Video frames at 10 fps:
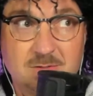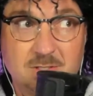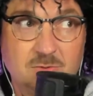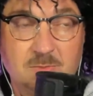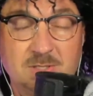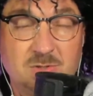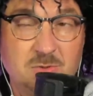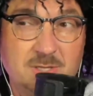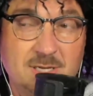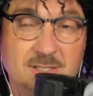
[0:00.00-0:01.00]
have been
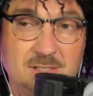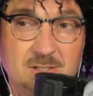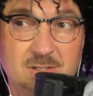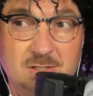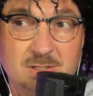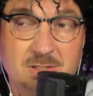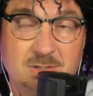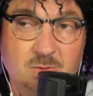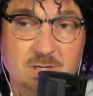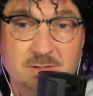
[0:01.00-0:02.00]

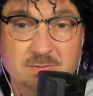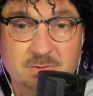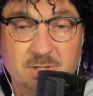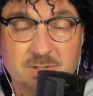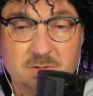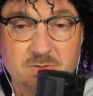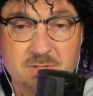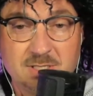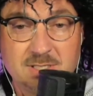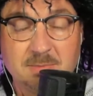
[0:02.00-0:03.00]
2012,
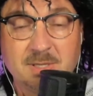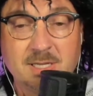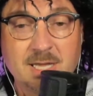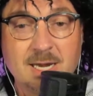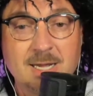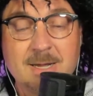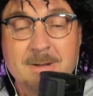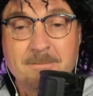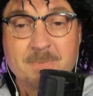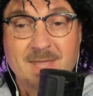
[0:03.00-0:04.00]
2013, something like that.
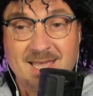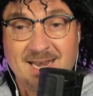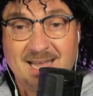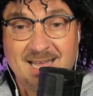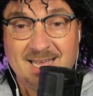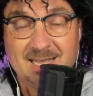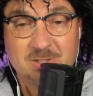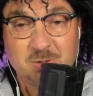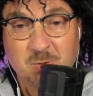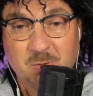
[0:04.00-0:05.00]
And
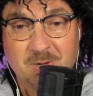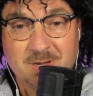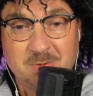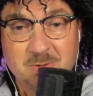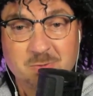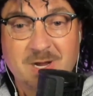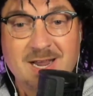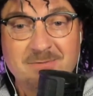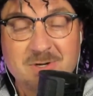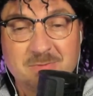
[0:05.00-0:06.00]
it was
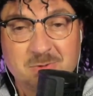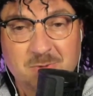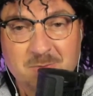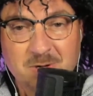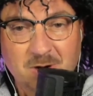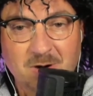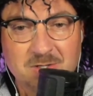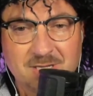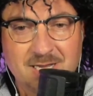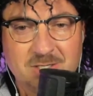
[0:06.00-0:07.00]
right when Cars
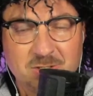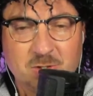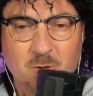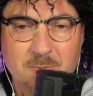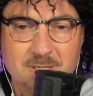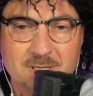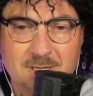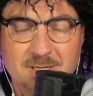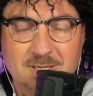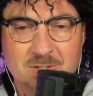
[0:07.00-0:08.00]
Land had just opened.
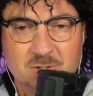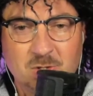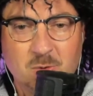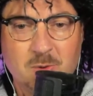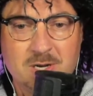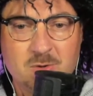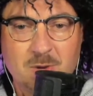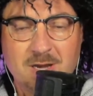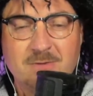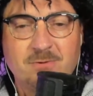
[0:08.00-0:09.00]
So when you went
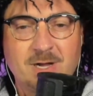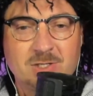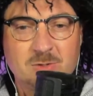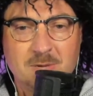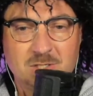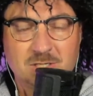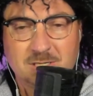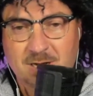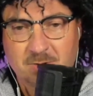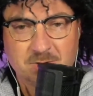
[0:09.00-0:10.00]
in for extra magic
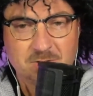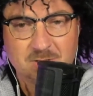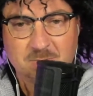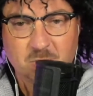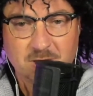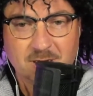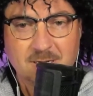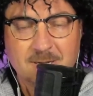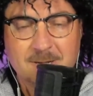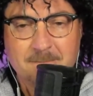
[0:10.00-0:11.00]
hours in the morning,
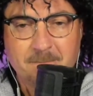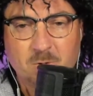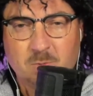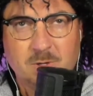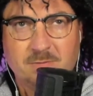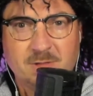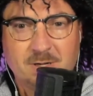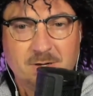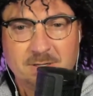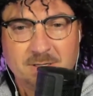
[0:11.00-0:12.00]
or whatever they
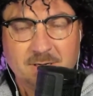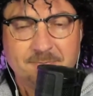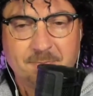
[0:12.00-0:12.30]
call it there,